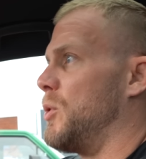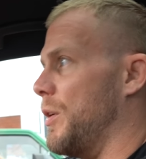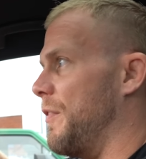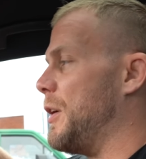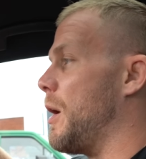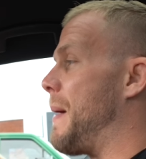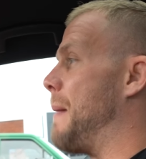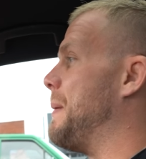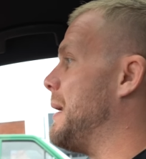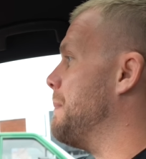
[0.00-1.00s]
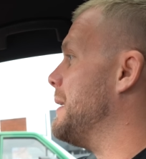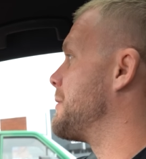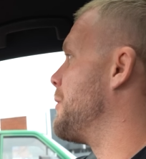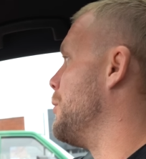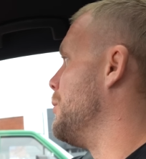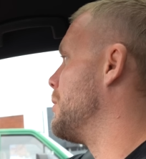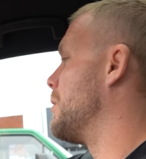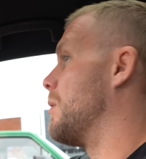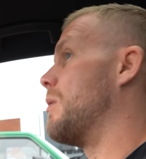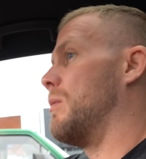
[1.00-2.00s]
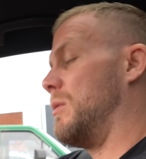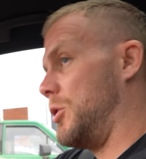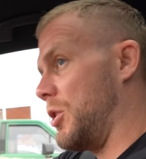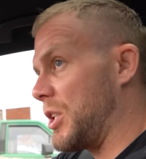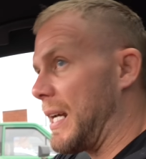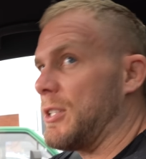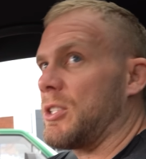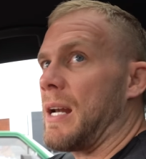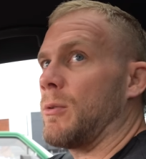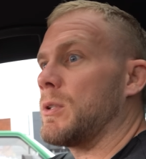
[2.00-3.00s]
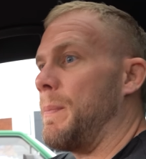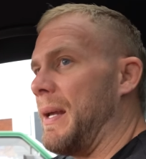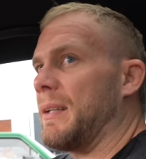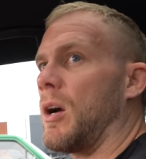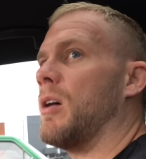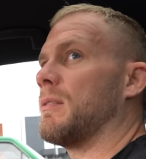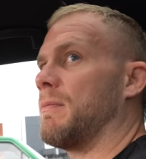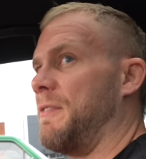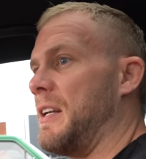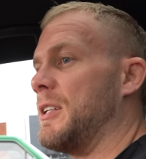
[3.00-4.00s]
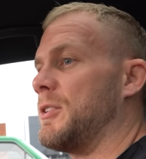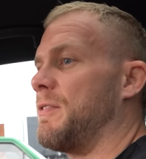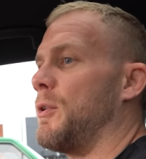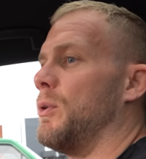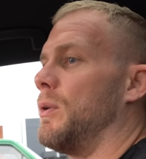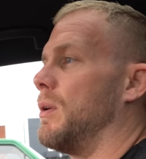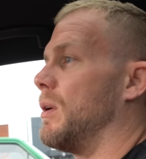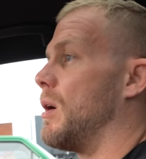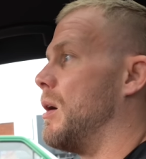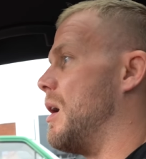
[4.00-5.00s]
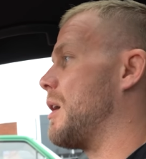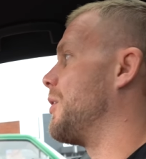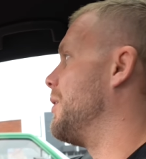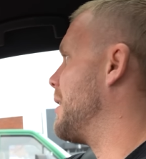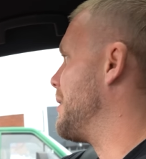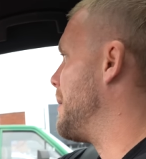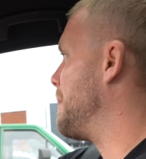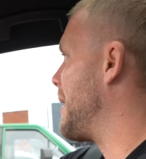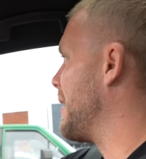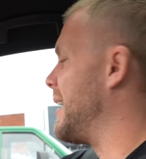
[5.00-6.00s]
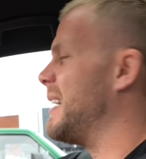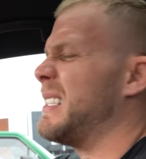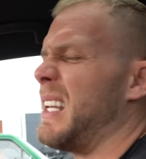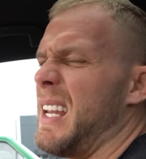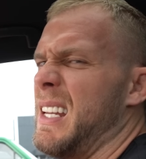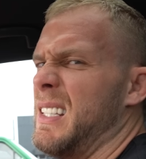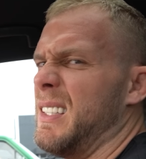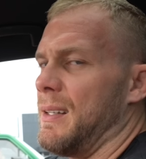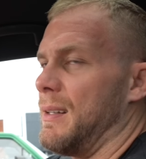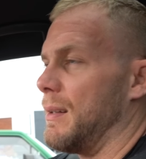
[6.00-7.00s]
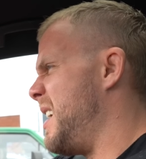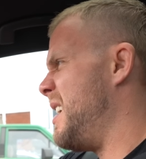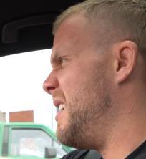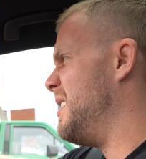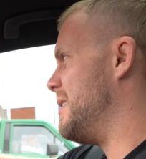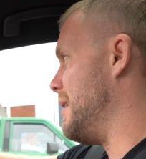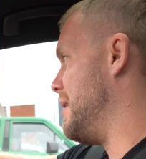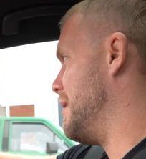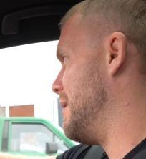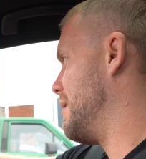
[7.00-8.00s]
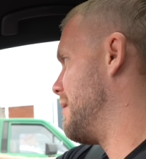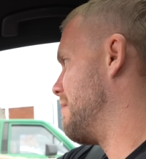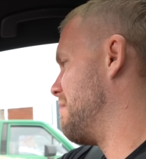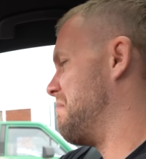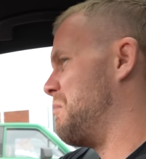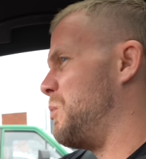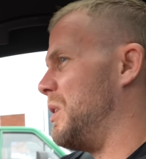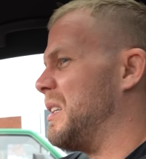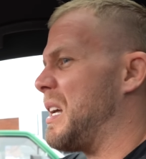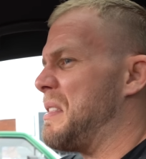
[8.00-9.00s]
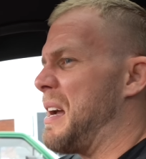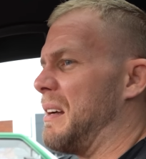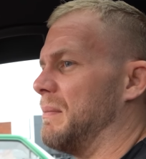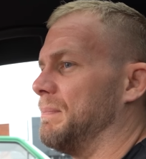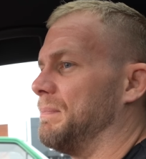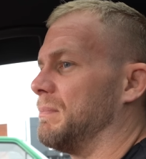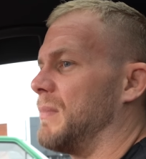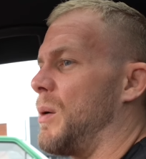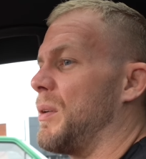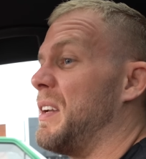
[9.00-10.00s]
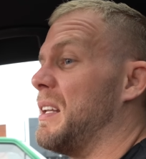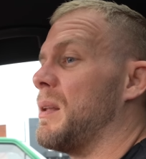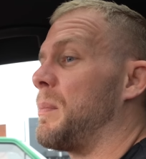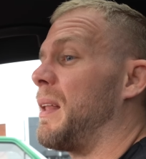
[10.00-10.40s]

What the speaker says: doing a video about Beard Meets Food. Should change his channel to Beard Can't Finish Food. I could have done them pancakes. Easy. Easy. Would have done that. I would have eaten the